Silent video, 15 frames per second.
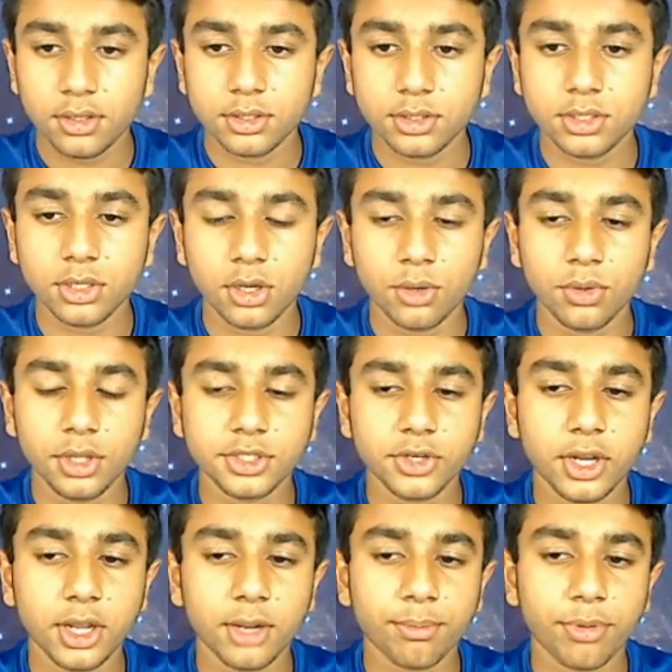So let's
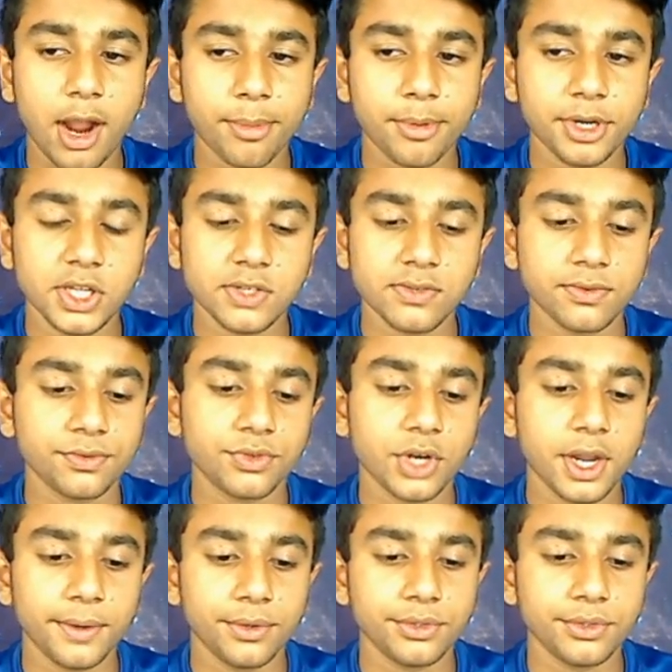look at properties of
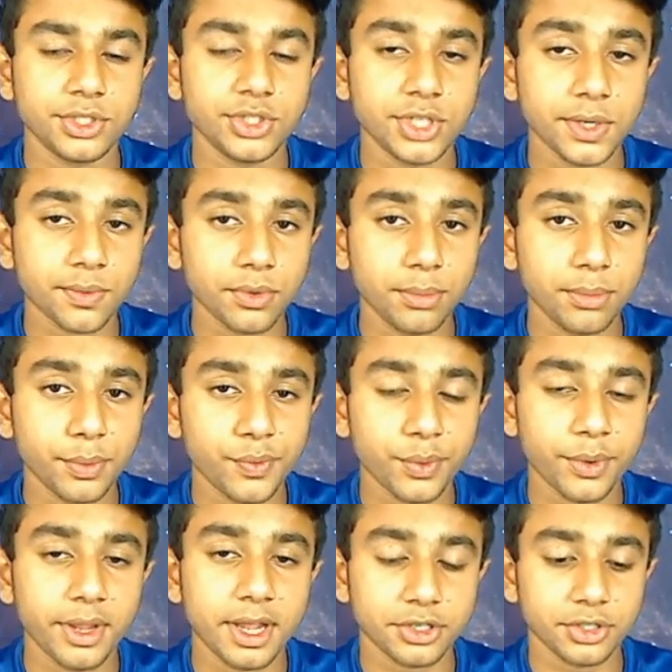triangles in general before
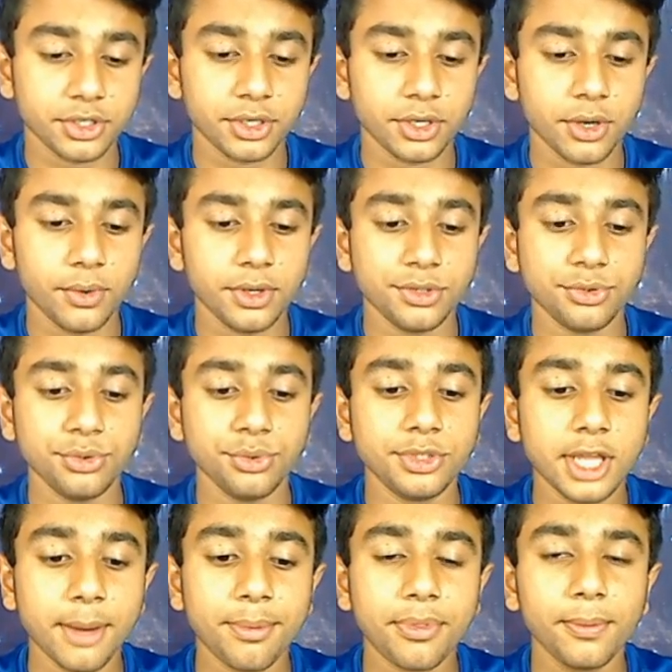we actually go into
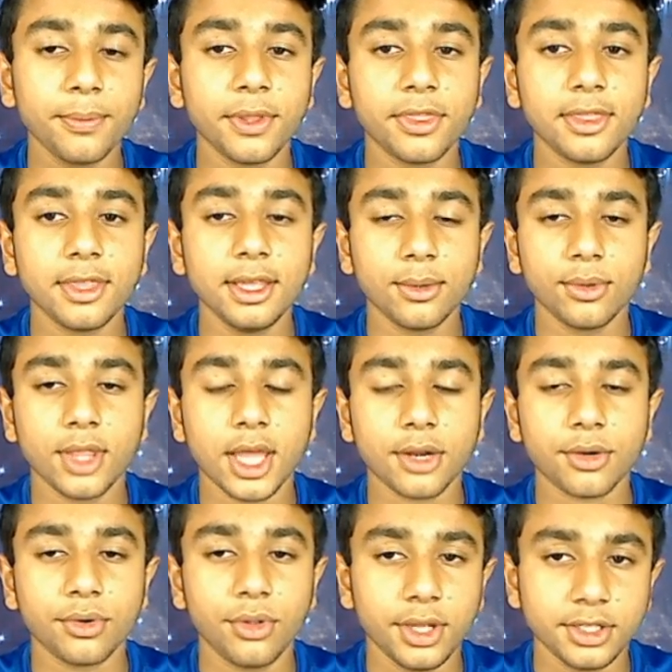depth with
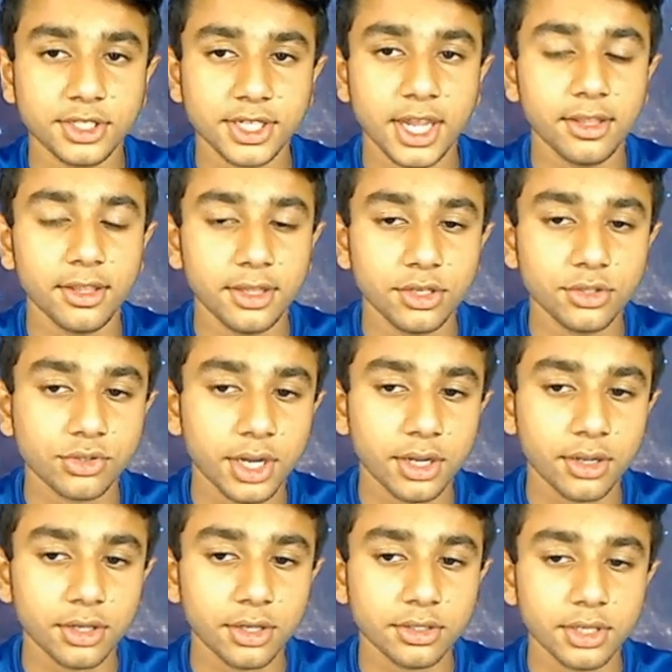equilateral and scalene
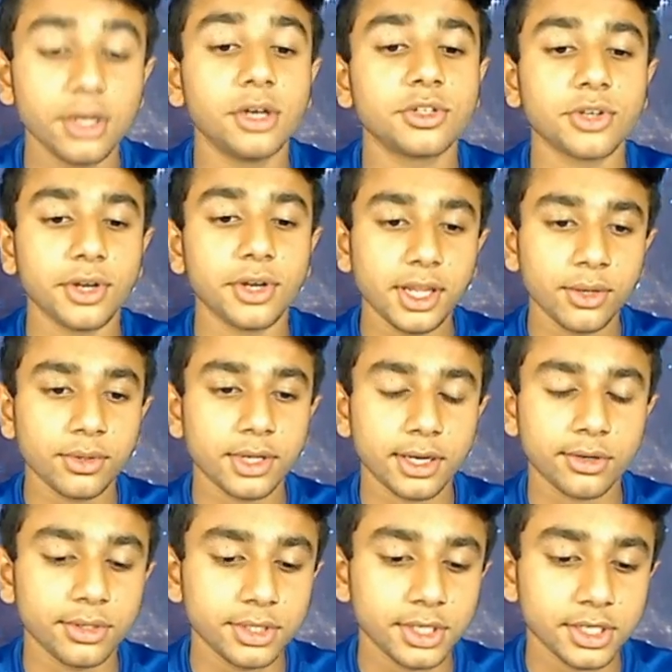
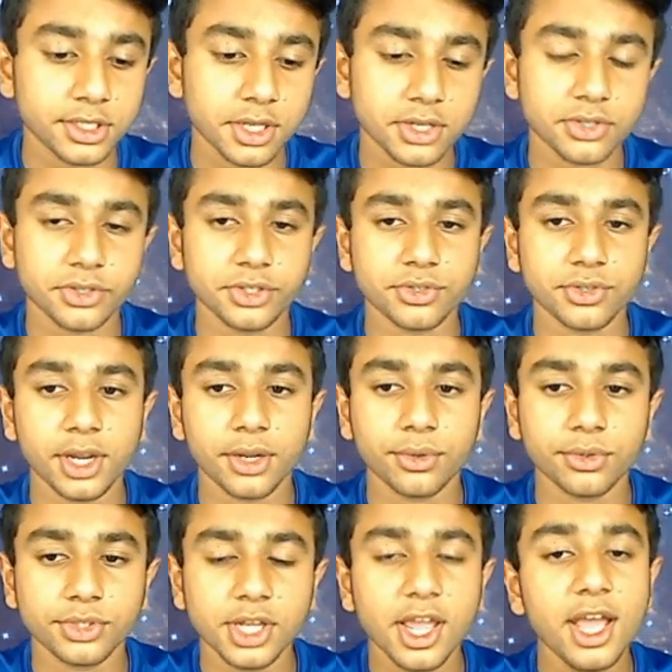equilateral and isosceles
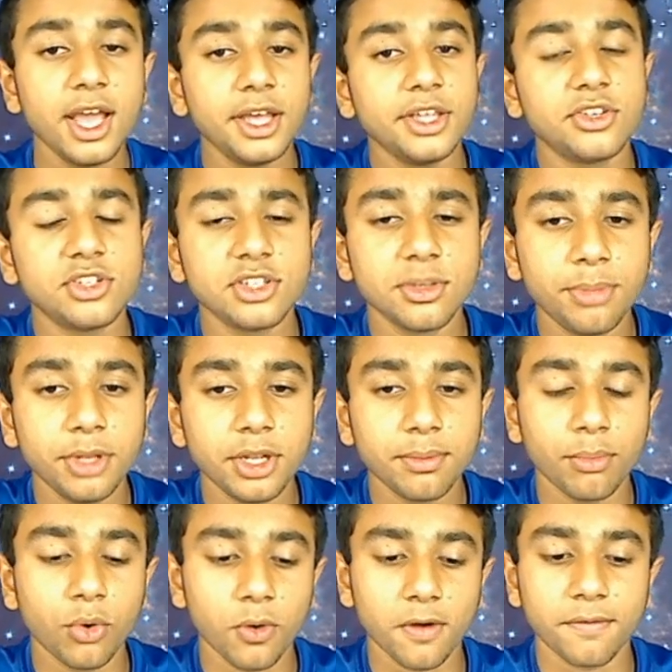triangles. This is a bit
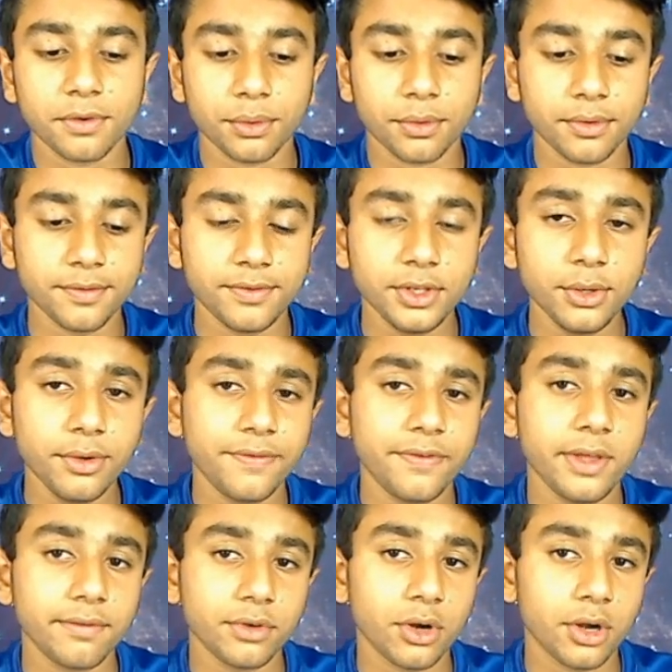more of a review if you
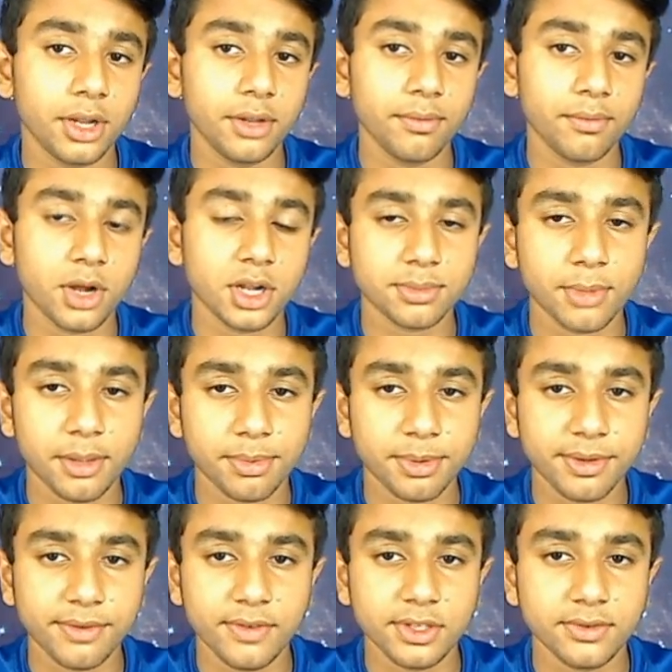haven't already watched my
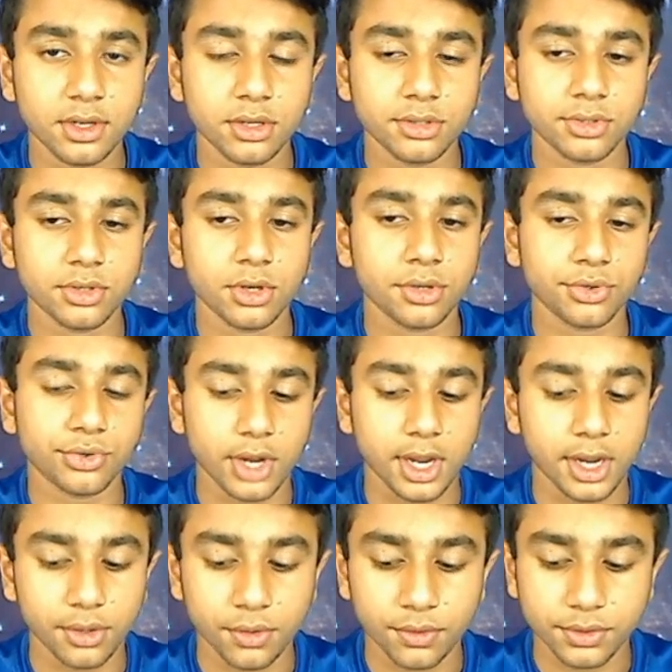previous videos on
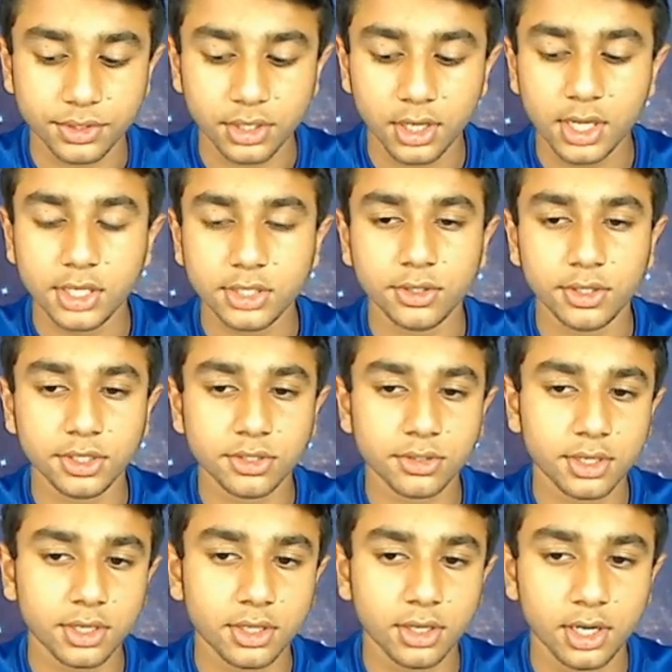triangles. So
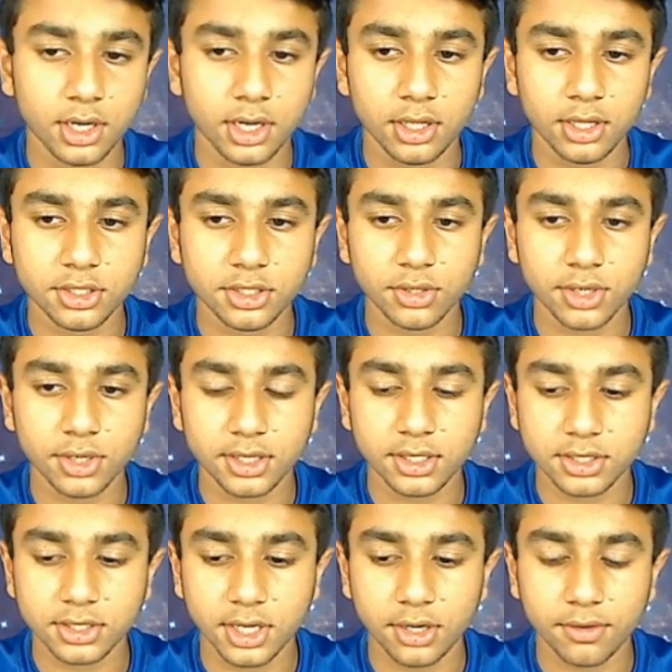let's look at this
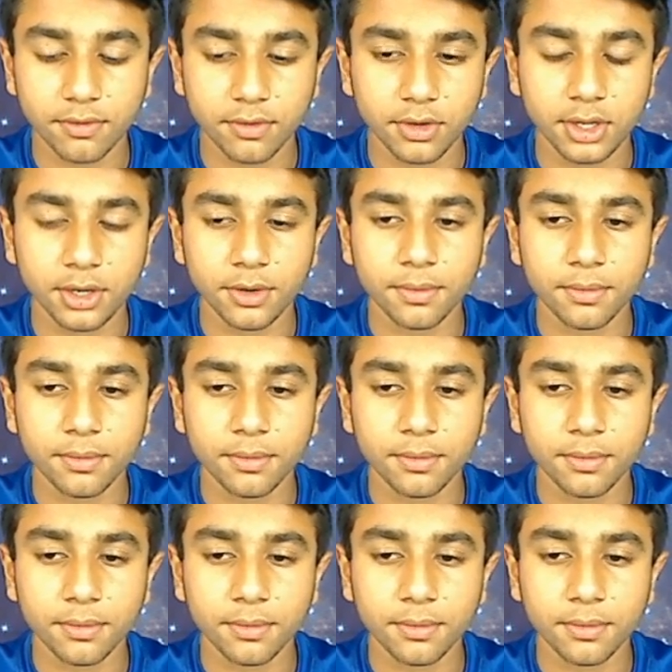slide over here.